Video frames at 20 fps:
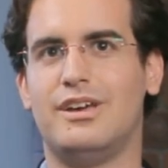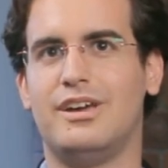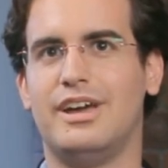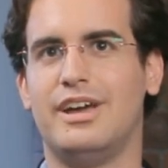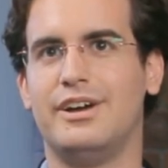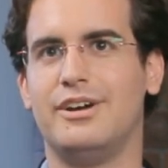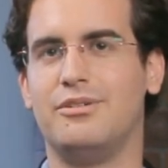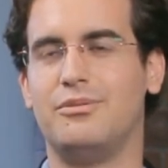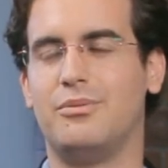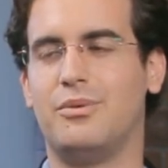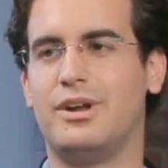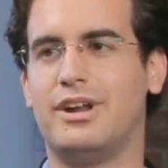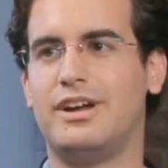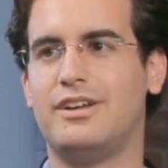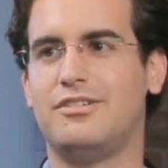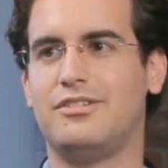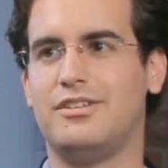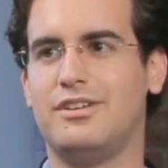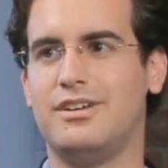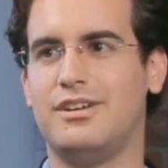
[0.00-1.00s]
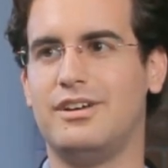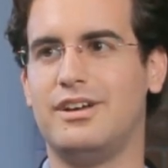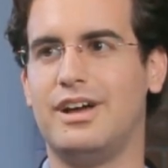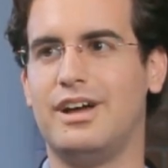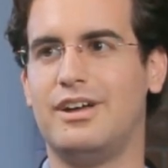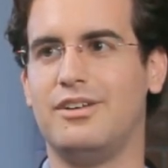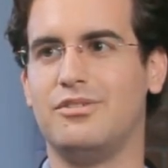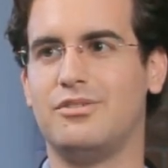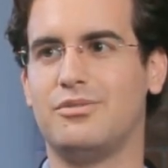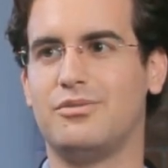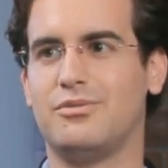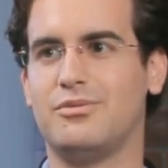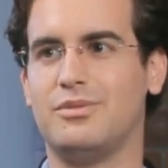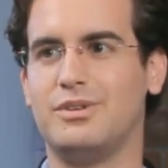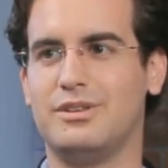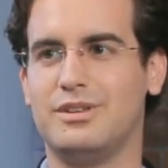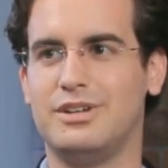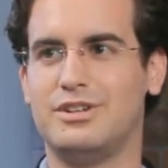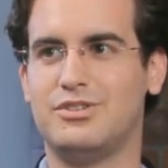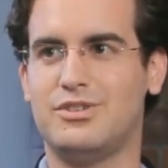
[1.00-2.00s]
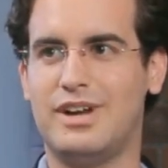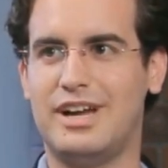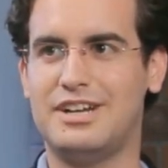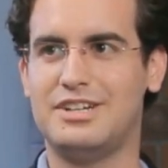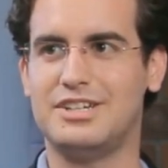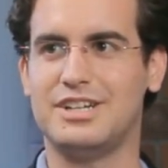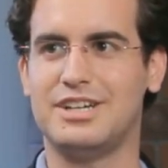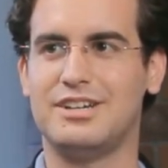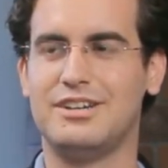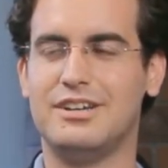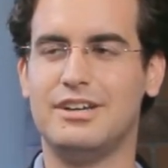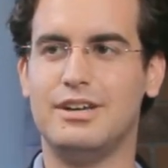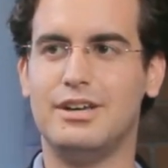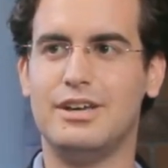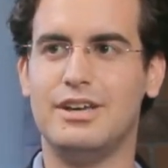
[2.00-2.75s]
And what I see as really tragic